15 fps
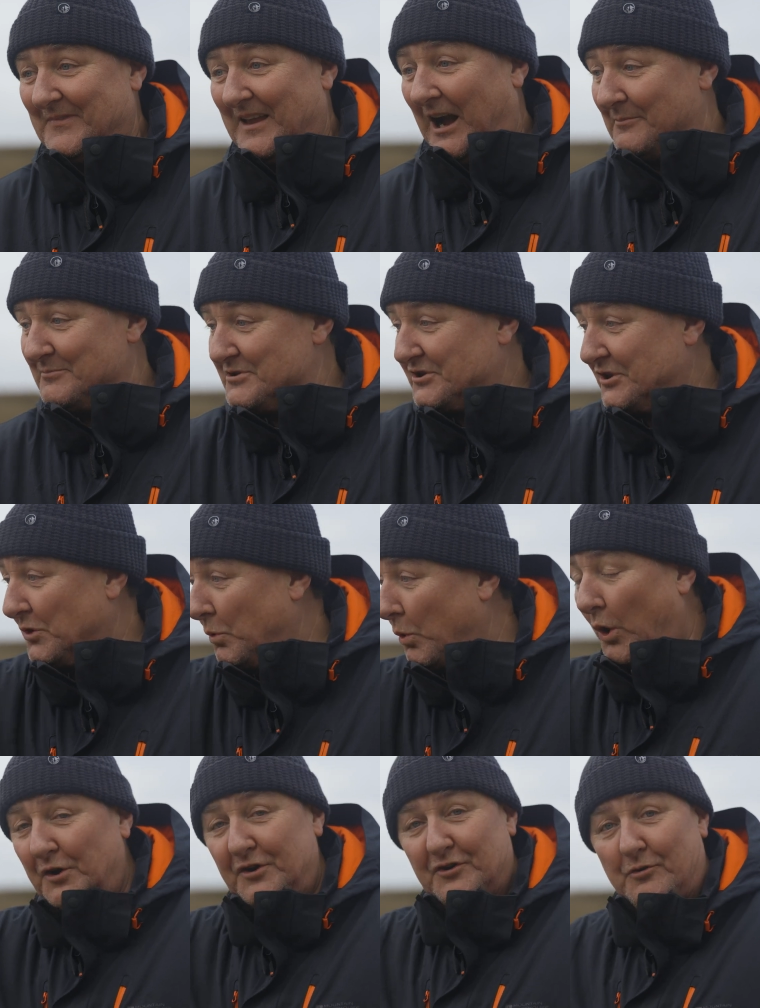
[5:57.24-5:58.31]
I'm just going to
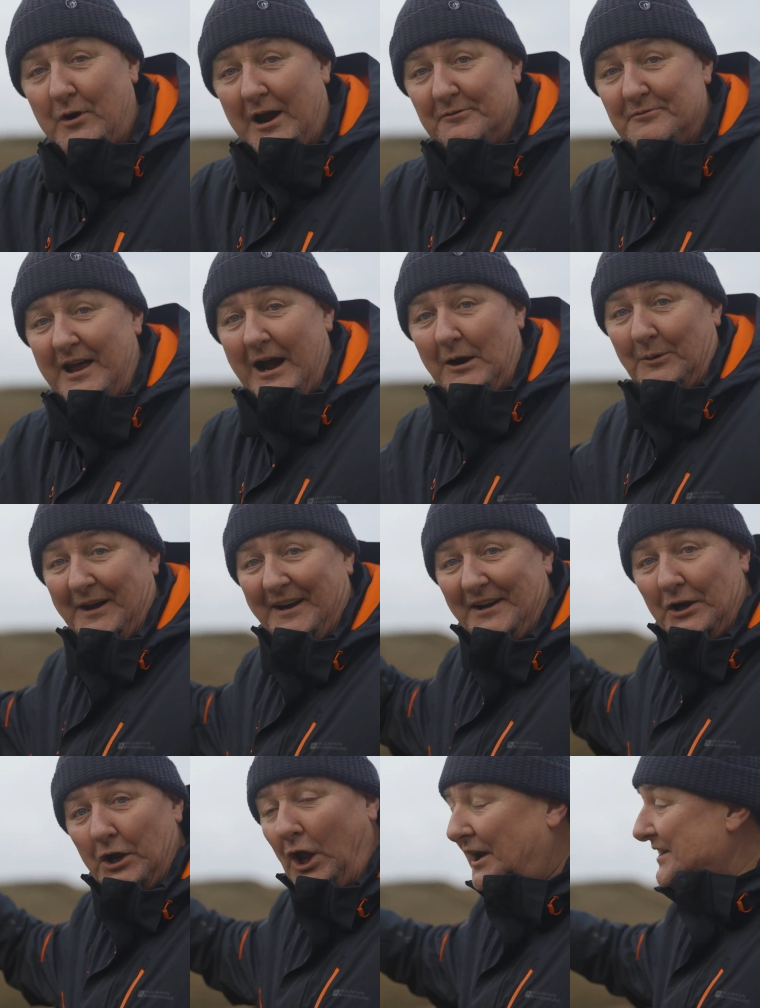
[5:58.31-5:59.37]
wander around now
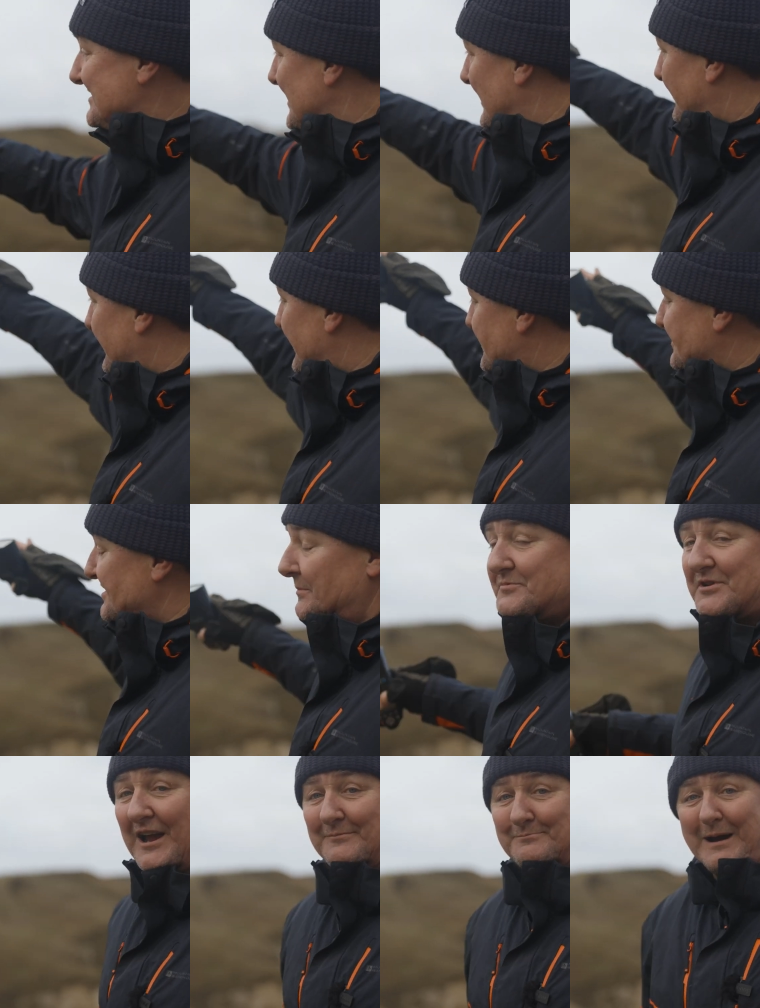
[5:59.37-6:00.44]
and light up the
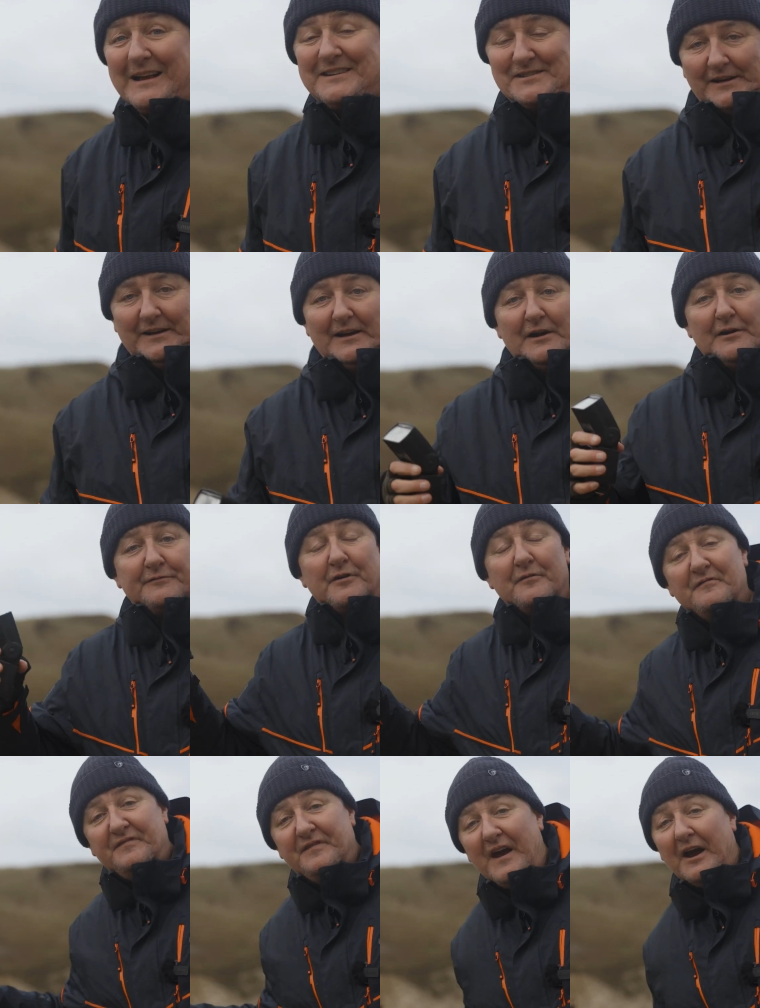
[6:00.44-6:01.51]
subject matter from
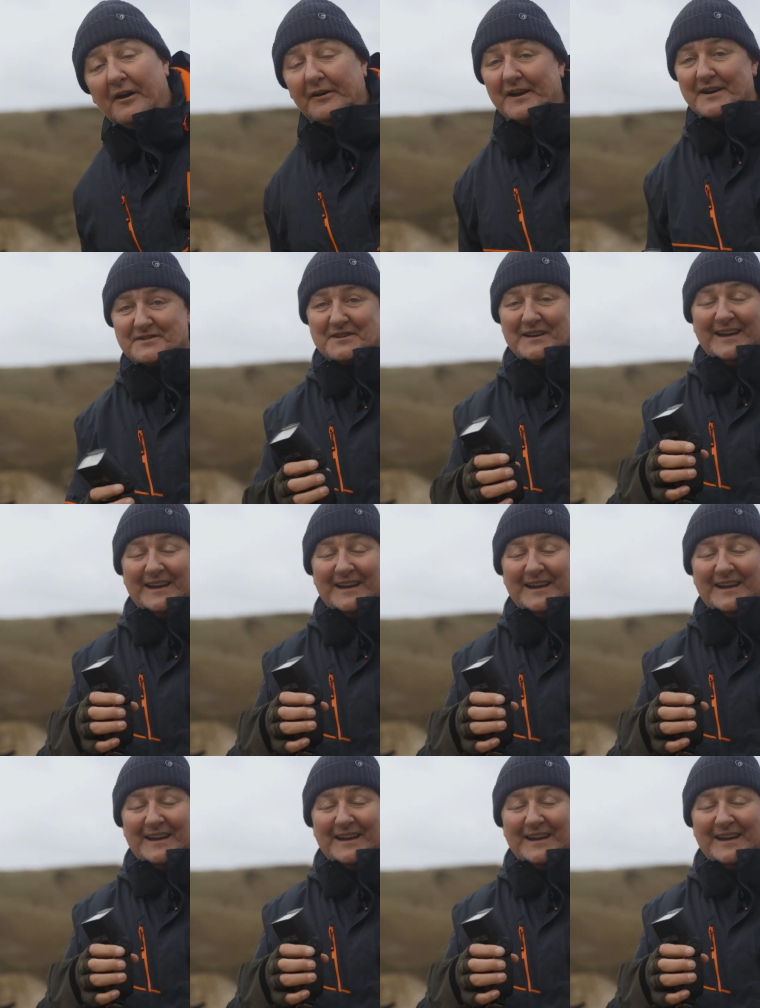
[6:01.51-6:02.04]
various